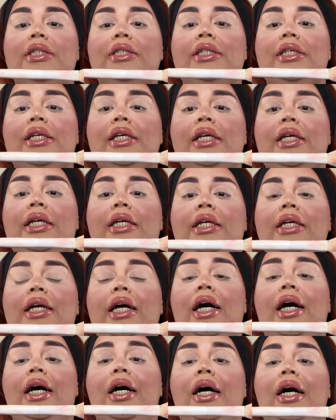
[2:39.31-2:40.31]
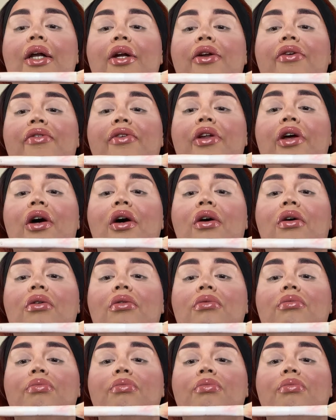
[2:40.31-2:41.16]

see, I don't even know,